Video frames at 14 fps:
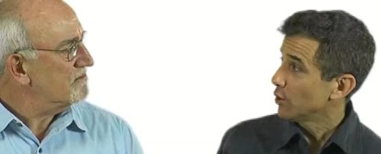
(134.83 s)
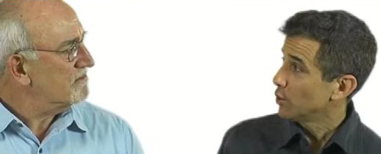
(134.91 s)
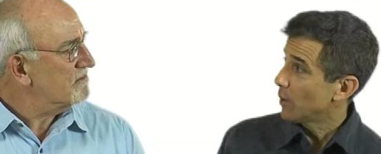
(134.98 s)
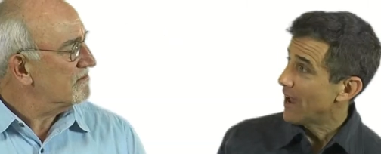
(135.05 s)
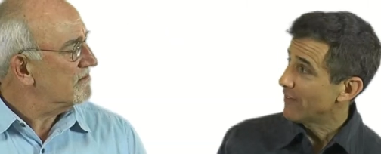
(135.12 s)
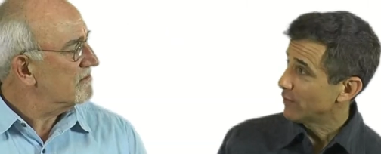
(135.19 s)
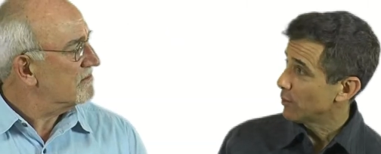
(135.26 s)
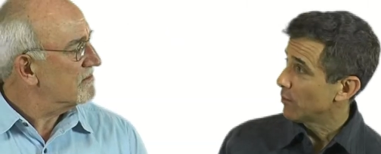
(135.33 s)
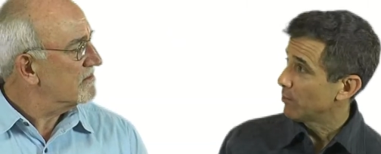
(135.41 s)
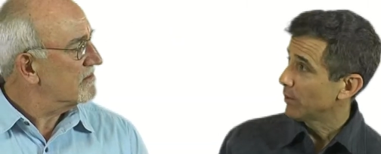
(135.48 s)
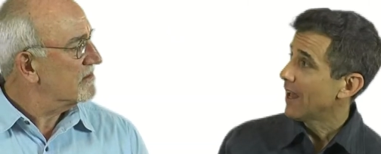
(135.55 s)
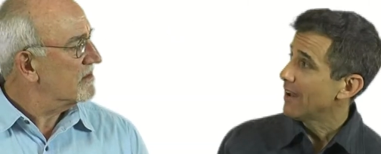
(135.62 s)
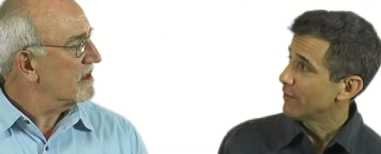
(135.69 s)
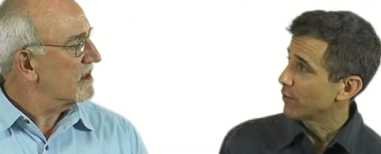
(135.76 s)
Speaker 1: do I have to
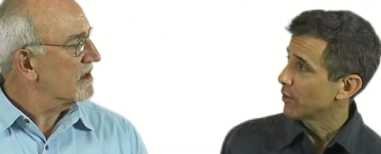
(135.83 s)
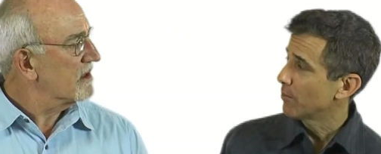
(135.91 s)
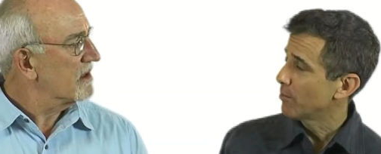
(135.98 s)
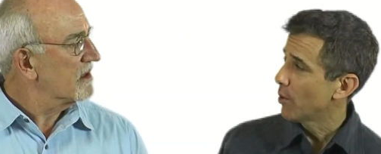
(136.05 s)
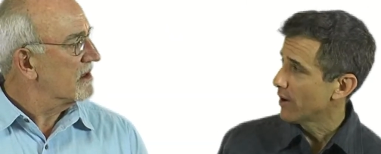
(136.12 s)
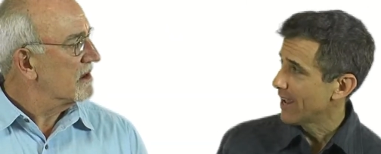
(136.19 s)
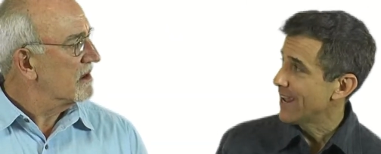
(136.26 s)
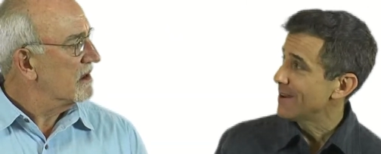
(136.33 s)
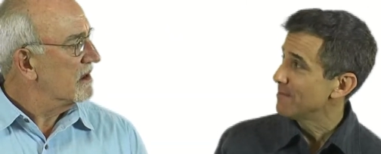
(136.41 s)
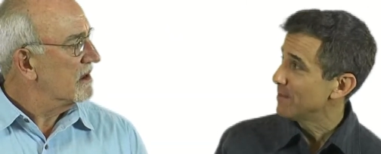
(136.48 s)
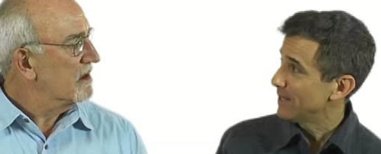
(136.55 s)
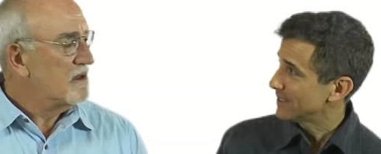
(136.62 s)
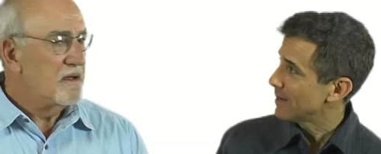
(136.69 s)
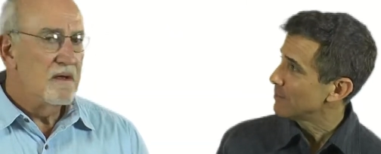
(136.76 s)
apply for Part A and
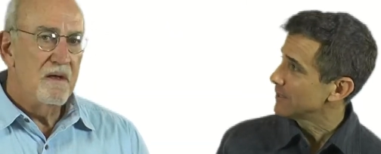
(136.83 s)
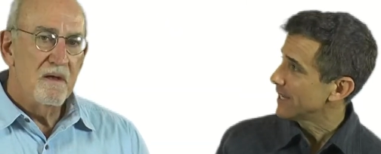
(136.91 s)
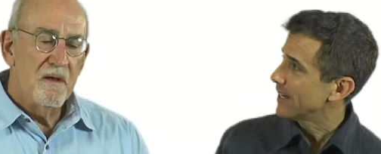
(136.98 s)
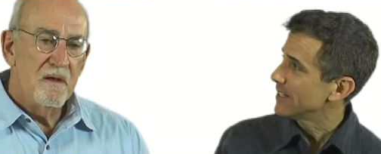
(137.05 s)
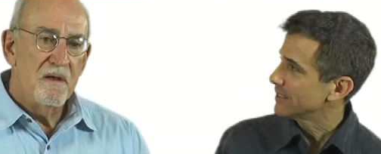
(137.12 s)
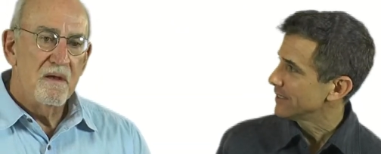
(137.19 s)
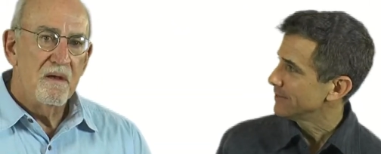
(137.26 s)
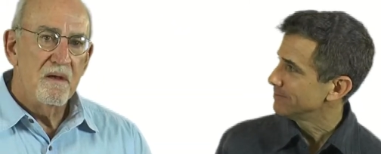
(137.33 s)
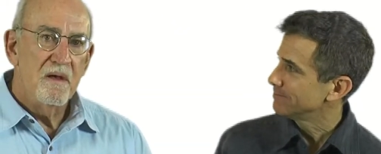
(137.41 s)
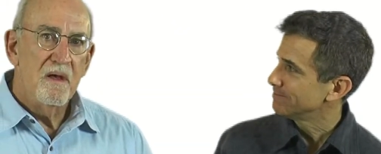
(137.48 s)
B simultaneously?